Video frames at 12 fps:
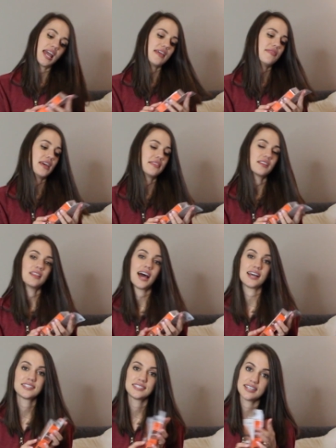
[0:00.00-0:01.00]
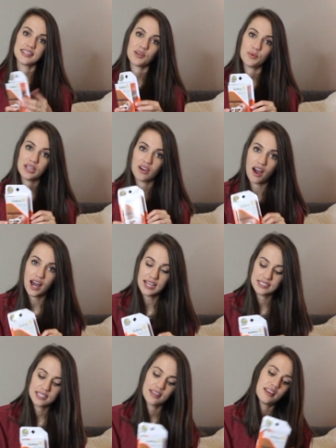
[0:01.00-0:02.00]
And then the last thing that we
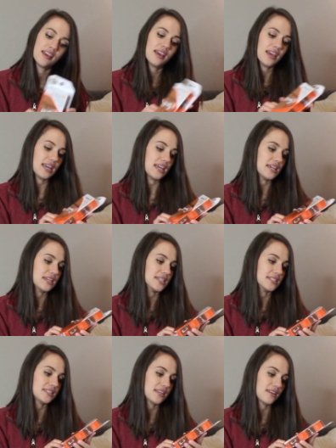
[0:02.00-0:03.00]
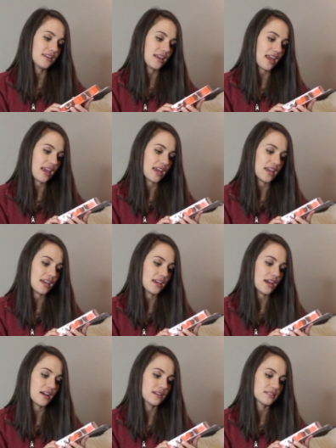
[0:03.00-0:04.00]
got is
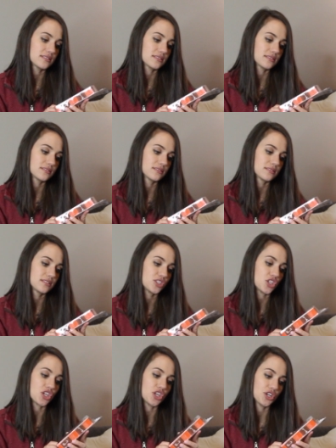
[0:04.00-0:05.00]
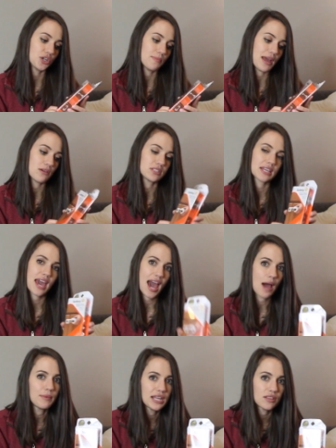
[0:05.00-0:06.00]
a secure mount
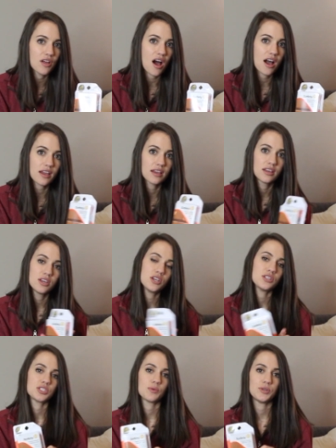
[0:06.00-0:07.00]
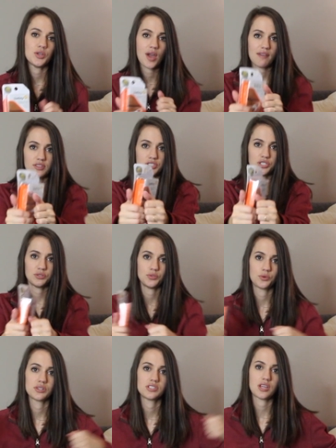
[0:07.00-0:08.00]
cabinet lock. So when you have the two
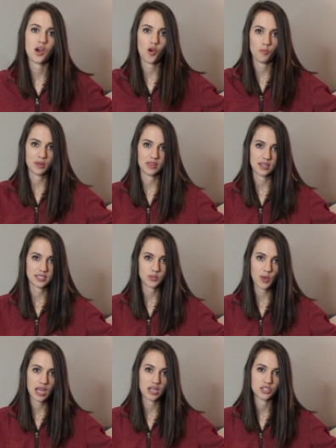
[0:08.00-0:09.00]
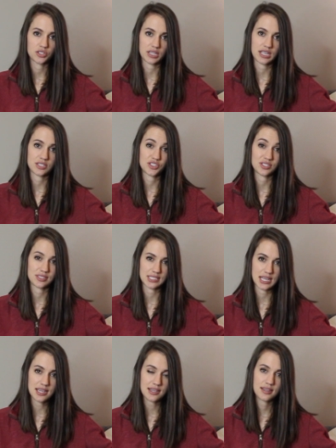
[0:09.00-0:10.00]
doors that open this way under the kitchen
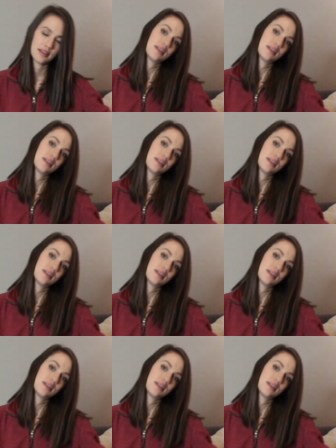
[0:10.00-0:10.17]
sink,